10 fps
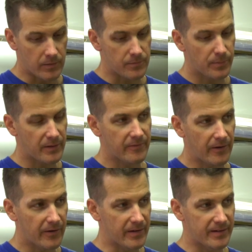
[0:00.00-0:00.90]
So this part of
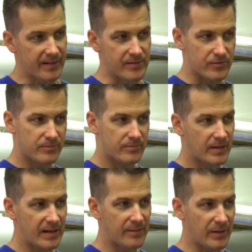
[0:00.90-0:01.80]
R&D is
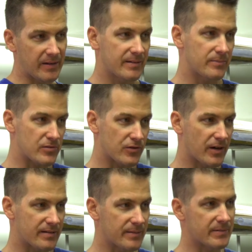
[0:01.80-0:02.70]
thinking about something,
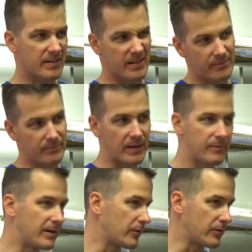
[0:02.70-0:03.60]
trying something, and
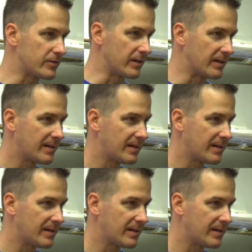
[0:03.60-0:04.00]
maybe don't use it.